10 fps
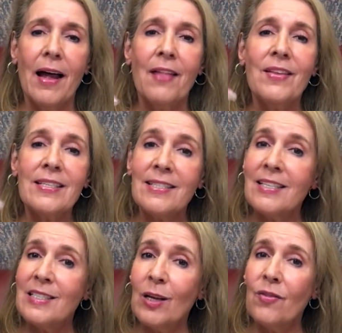And this
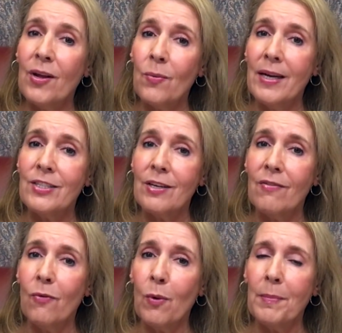is still the original
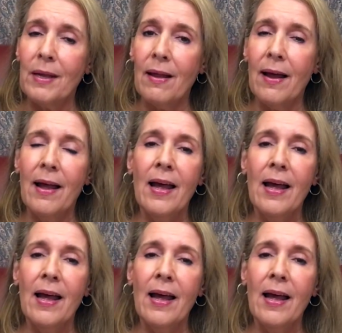formula.